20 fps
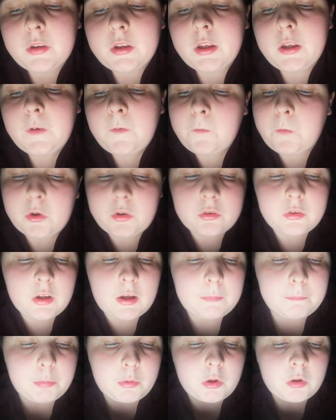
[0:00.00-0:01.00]
If, for
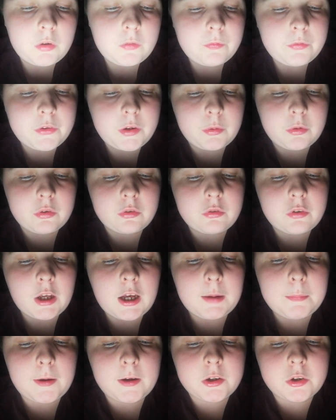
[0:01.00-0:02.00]
example, there is
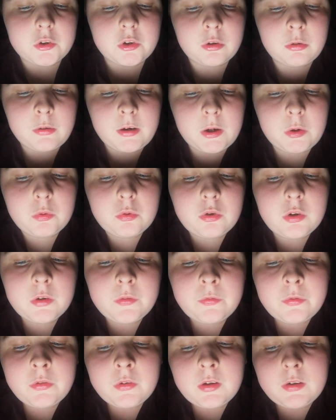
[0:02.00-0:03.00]
tarmac on the ground,
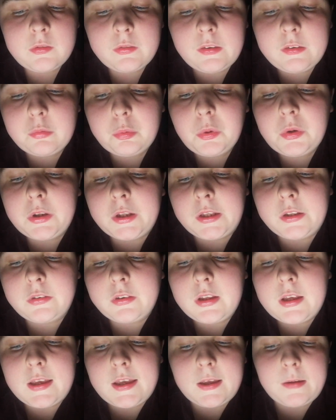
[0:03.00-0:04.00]
this will
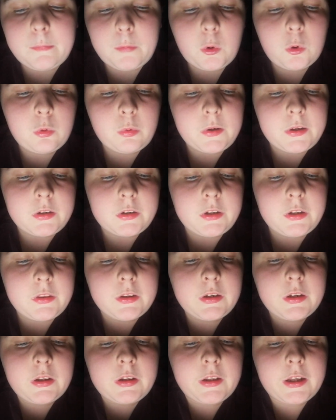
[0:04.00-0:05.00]
heat the air more quickly
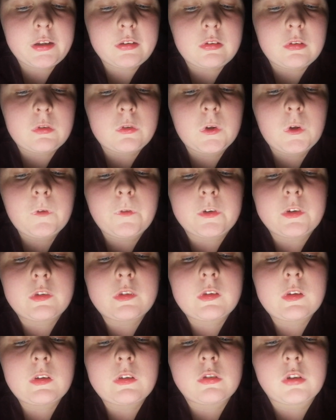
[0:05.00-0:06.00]
than a lighter
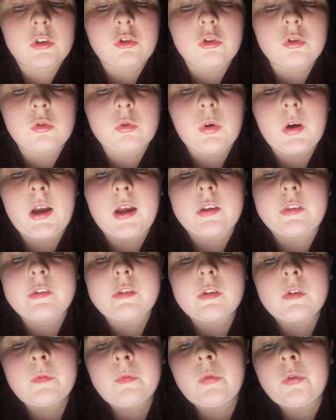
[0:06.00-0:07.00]
surface, such as
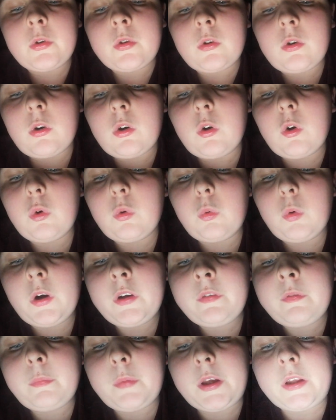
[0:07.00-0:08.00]
grass, or
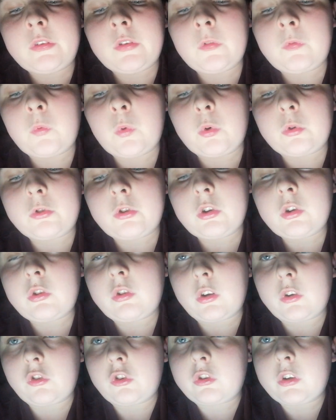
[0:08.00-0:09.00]
one made of water,
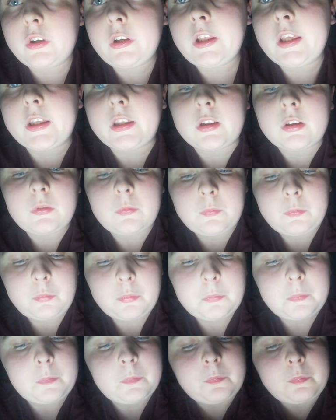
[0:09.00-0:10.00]
such as a lake.
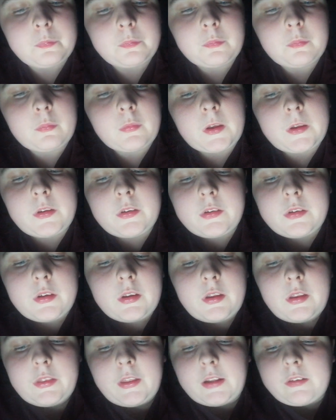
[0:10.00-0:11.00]

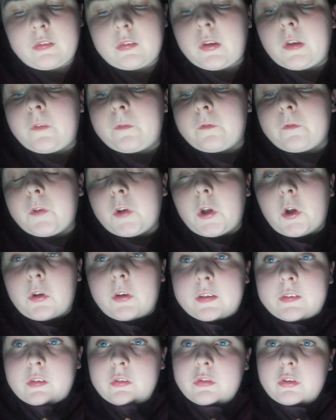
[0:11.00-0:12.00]
That's it for your
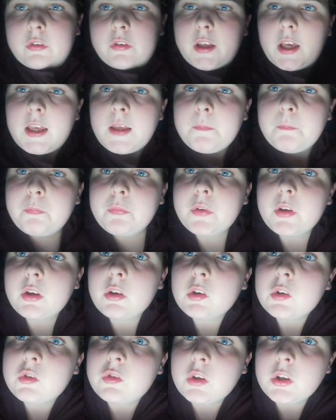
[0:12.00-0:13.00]
lesson today.
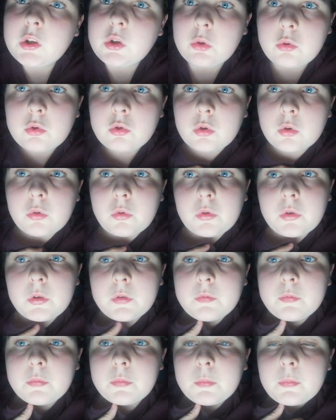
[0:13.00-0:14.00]
See you soon.
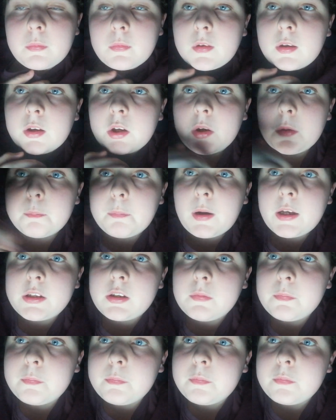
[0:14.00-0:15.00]
Bye.